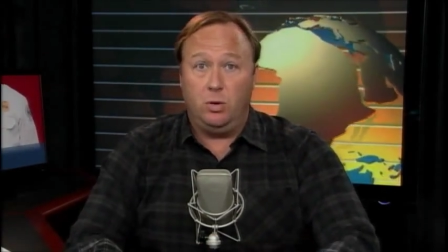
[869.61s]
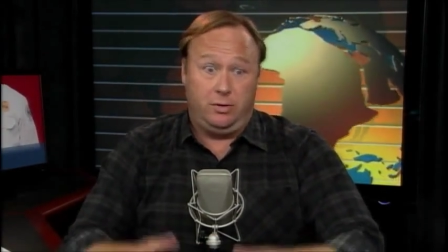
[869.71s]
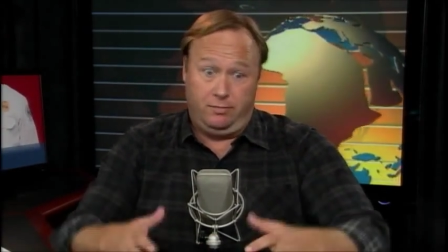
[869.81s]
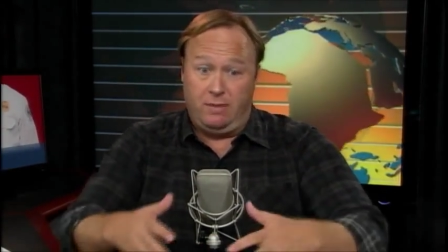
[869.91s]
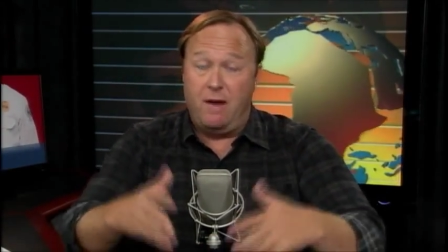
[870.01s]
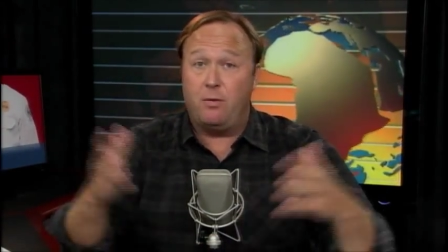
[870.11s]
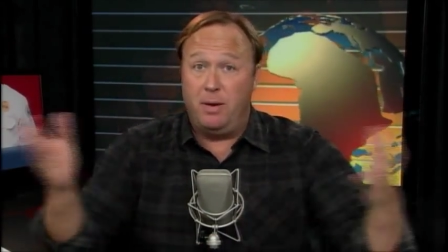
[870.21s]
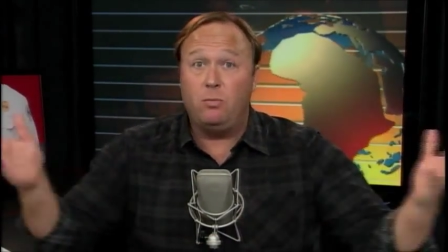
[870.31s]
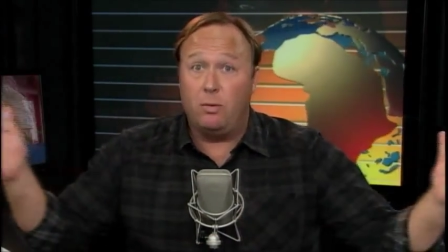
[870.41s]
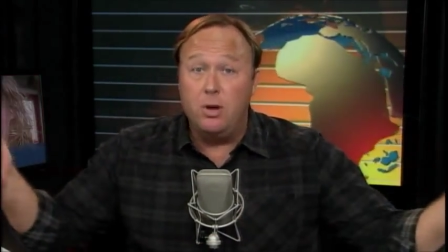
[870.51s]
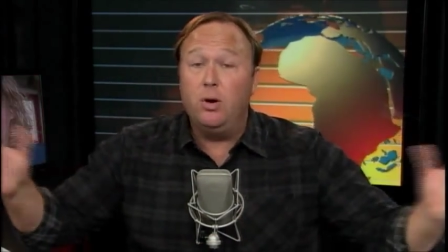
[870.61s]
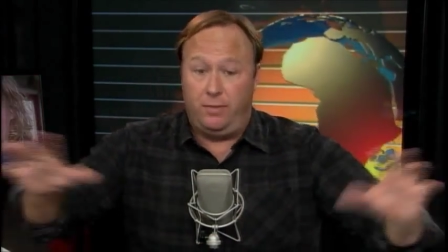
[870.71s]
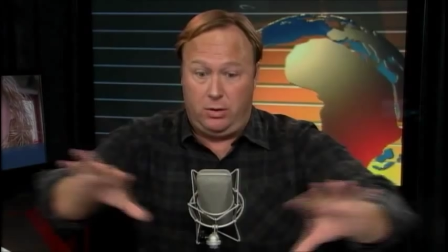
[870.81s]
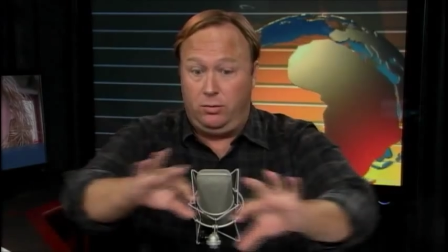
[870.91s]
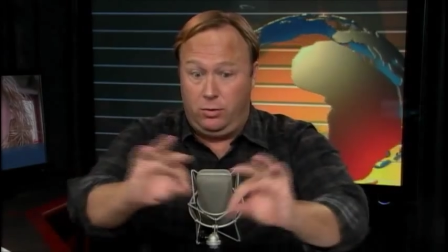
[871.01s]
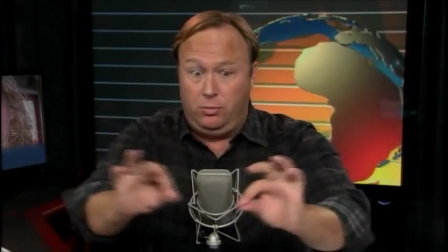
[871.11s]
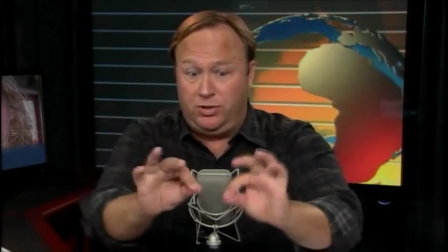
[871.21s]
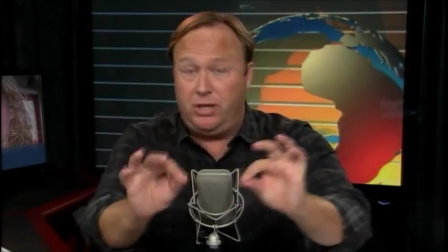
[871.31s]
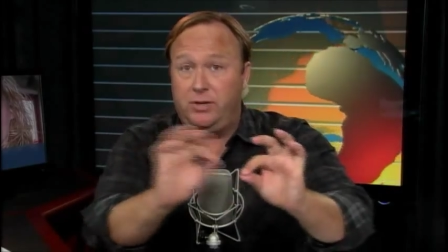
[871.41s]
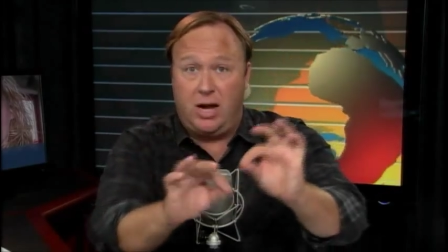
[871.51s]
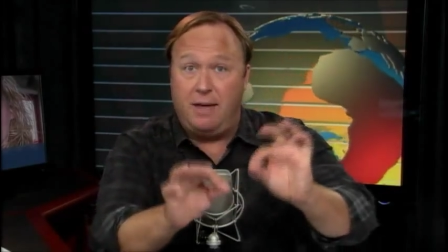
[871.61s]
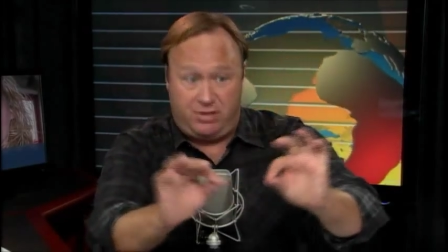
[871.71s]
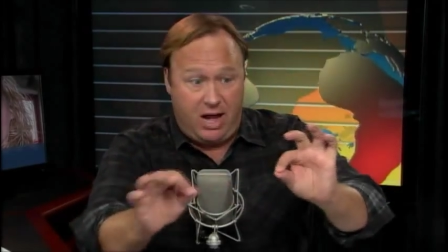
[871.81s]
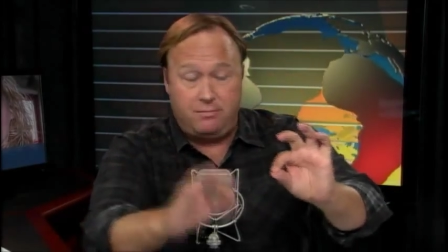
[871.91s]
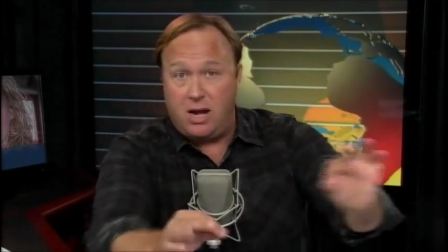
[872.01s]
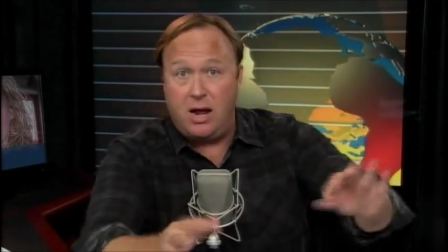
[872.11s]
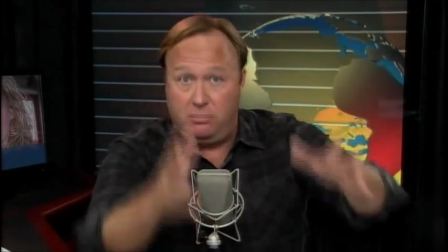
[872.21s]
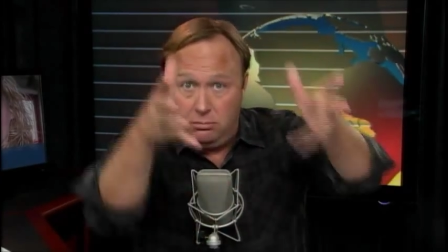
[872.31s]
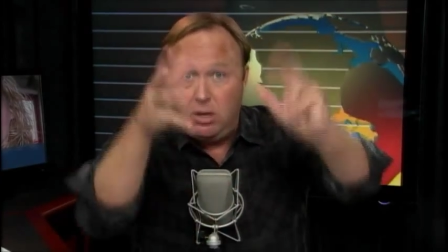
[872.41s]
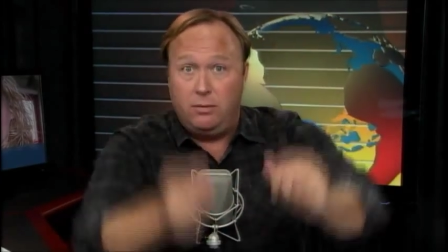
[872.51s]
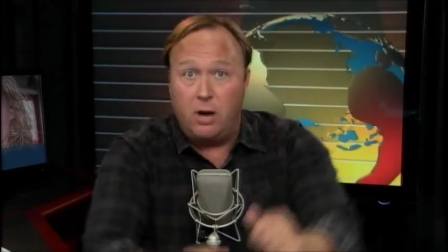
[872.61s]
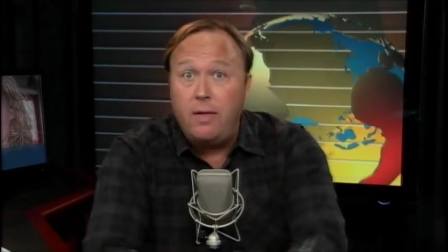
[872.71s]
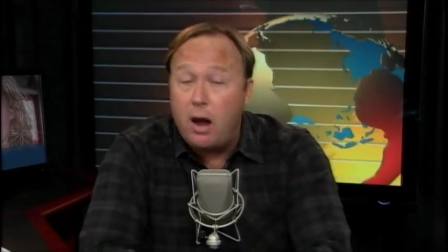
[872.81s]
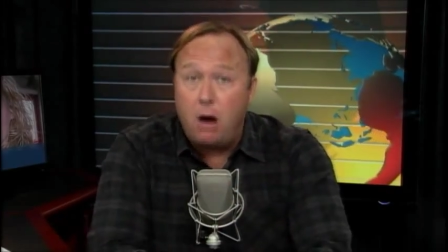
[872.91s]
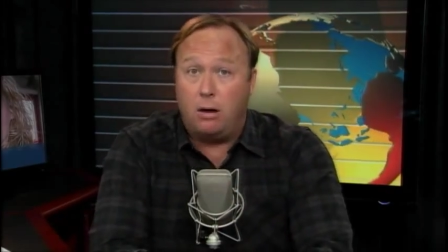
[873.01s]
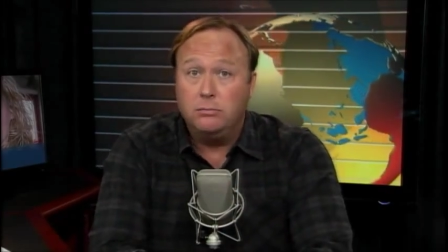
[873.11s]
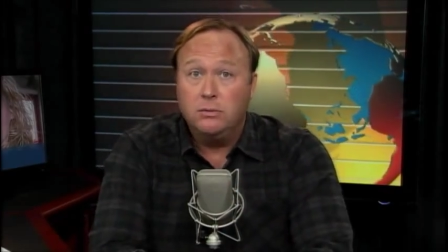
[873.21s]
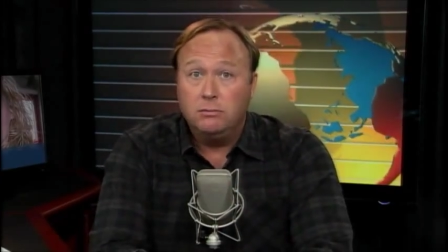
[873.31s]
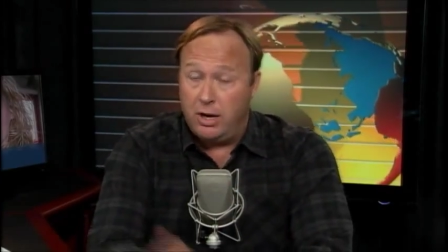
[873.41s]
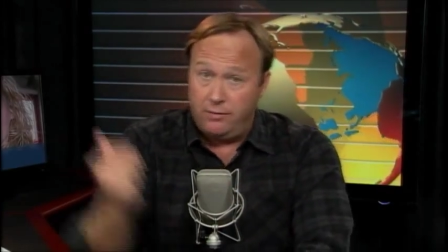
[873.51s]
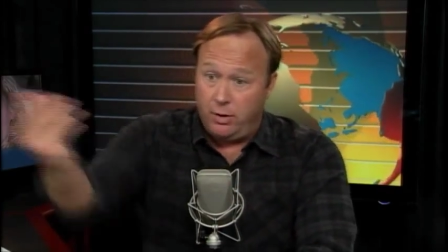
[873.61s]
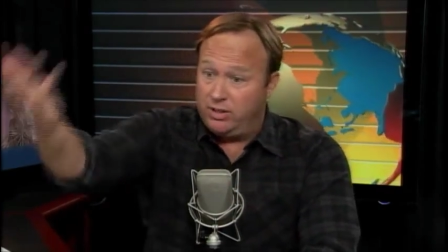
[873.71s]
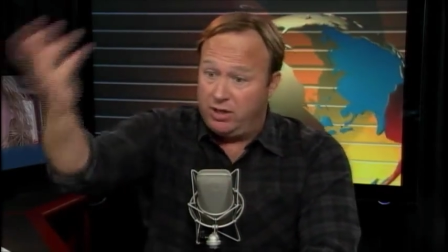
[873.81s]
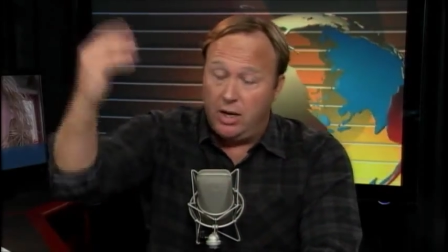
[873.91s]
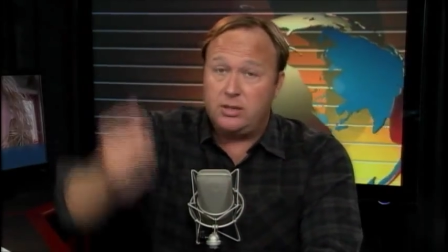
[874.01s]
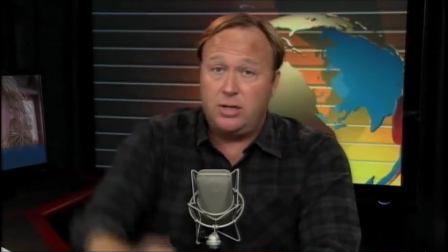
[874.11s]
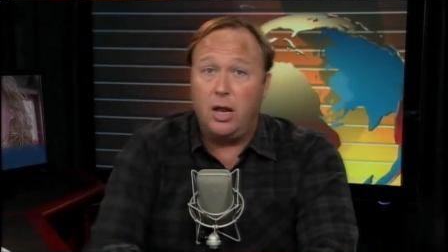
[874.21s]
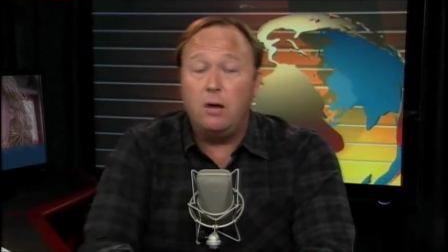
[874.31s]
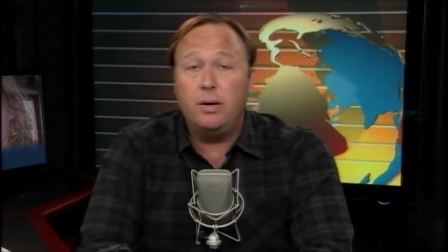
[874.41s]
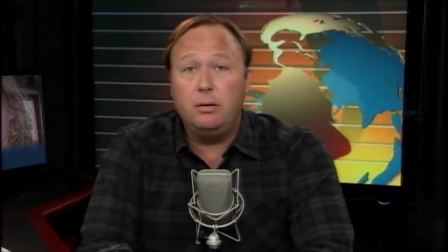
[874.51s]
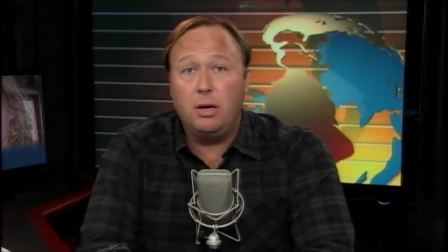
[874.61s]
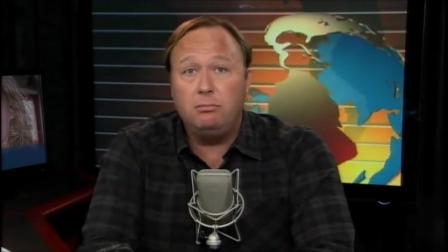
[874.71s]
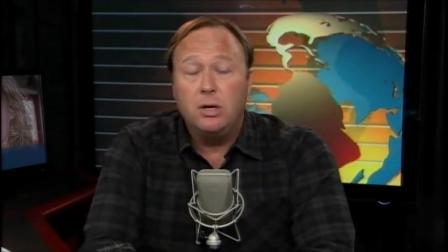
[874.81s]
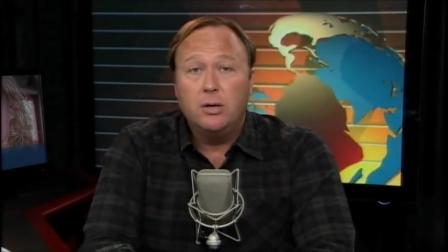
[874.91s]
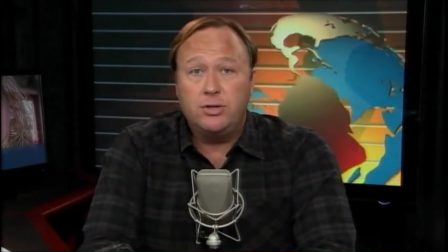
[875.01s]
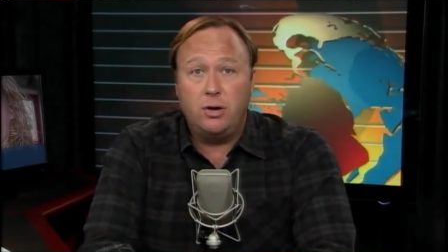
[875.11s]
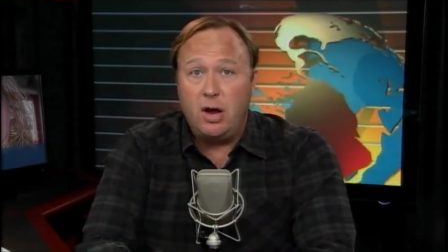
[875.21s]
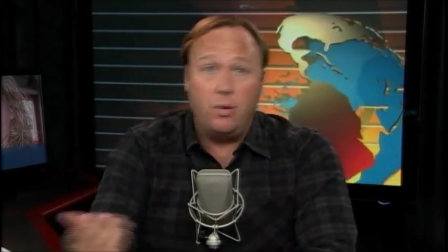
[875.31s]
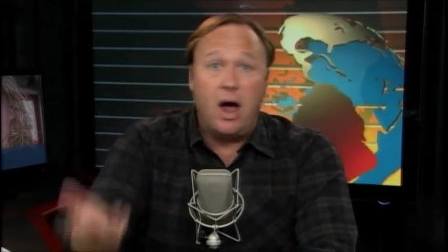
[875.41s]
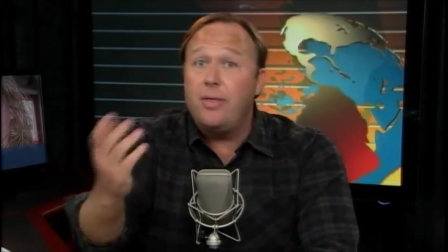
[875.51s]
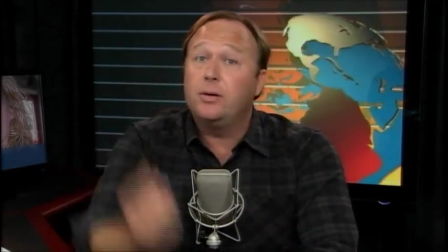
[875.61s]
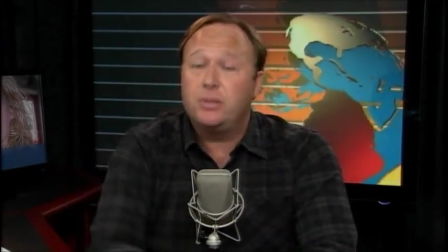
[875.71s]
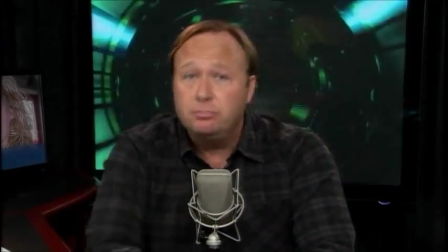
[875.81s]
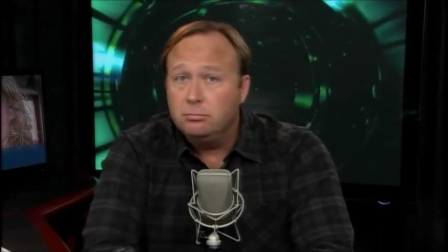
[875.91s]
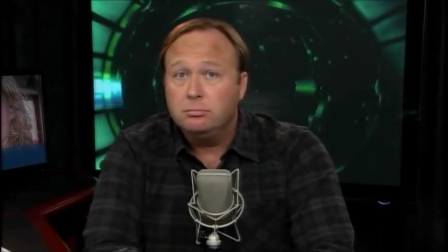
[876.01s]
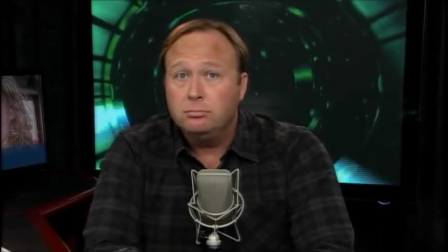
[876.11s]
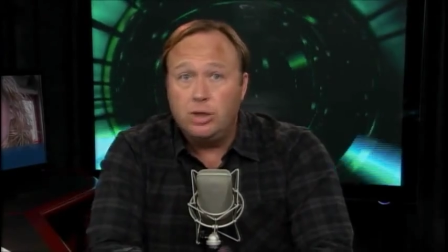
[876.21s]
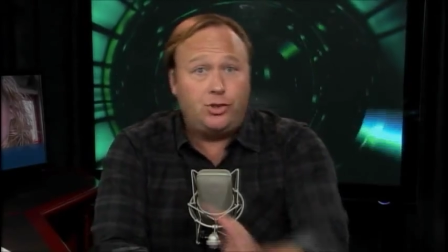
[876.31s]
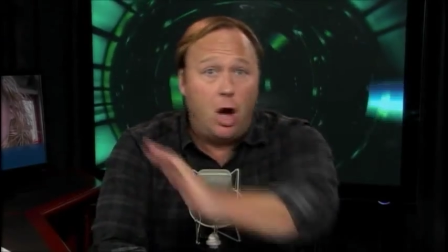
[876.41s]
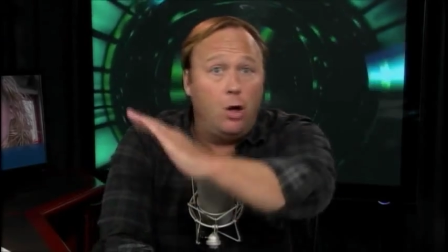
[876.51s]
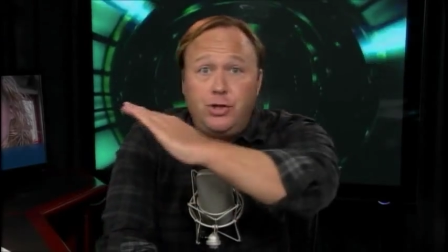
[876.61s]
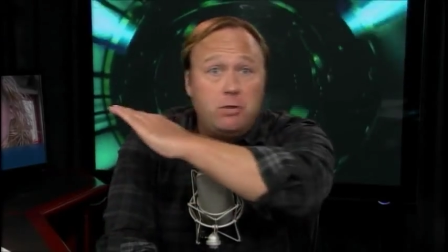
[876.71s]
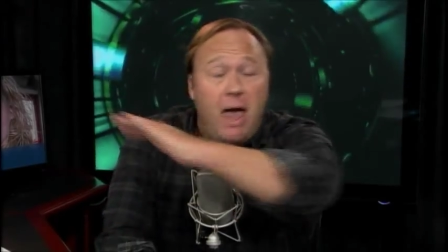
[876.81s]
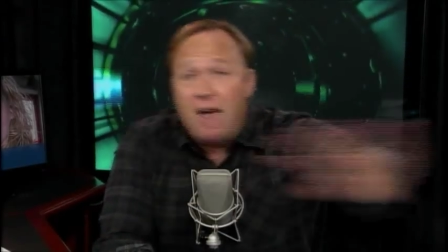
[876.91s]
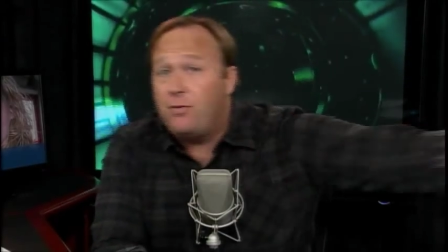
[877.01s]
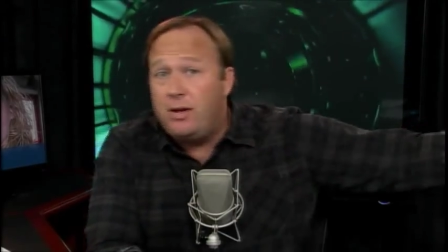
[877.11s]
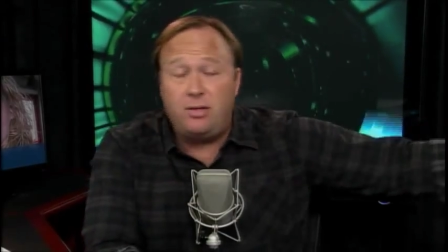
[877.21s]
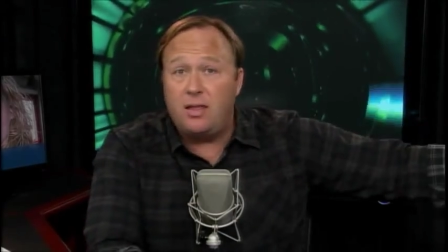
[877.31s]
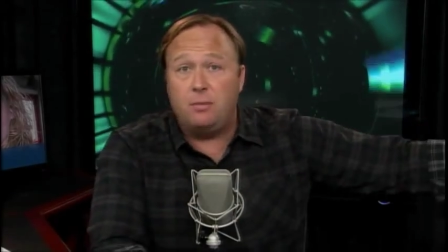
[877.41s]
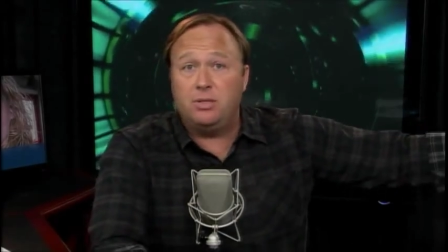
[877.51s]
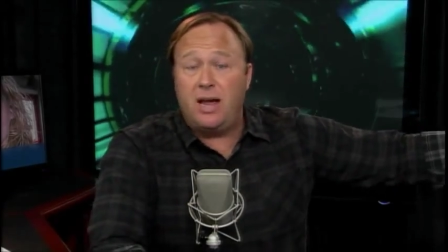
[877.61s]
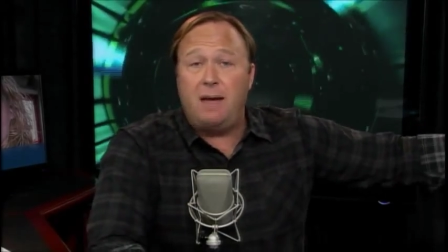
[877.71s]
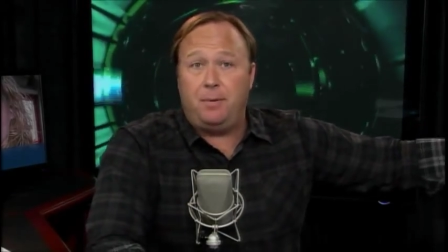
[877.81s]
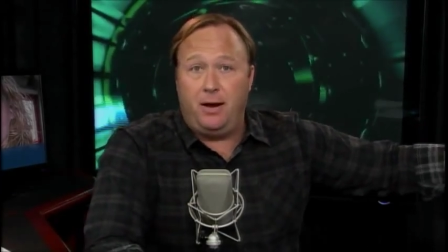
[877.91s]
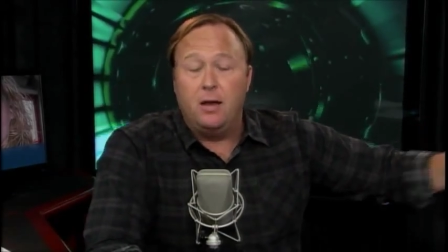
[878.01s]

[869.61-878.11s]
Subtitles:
Well, they've never been removed. You can see the timestamp date, and there they are. Interviewing Sully Costello in studio and others. Just told you everything that was happening.